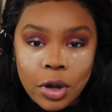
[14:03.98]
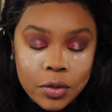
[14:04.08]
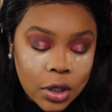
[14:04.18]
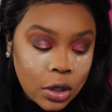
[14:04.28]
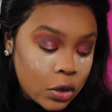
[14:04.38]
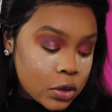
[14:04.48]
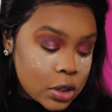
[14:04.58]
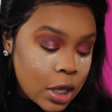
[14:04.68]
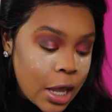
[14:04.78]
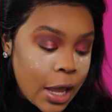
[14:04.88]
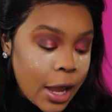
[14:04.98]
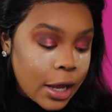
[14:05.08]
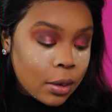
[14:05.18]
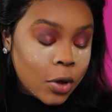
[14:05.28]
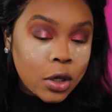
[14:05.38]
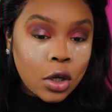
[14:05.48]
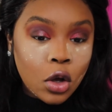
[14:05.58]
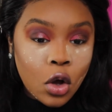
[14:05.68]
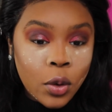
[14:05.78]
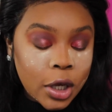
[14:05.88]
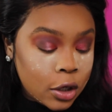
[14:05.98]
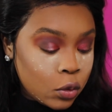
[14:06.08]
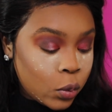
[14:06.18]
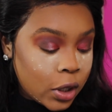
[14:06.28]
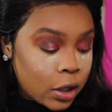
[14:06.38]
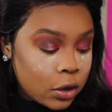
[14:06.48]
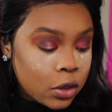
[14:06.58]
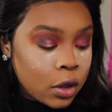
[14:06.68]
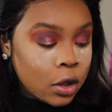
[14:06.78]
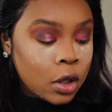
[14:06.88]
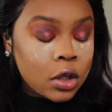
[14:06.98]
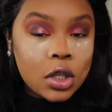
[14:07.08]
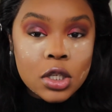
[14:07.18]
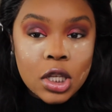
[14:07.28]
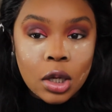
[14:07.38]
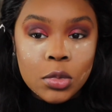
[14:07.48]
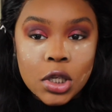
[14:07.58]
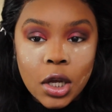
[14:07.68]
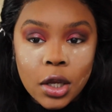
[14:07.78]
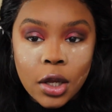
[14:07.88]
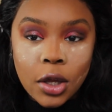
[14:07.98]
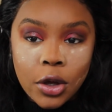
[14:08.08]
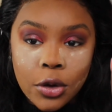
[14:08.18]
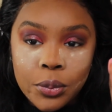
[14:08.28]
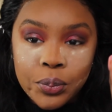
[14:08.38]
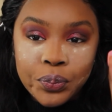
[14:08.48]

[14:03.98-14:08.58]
Beverly Hills, and I'm gonna go in with the same shade here,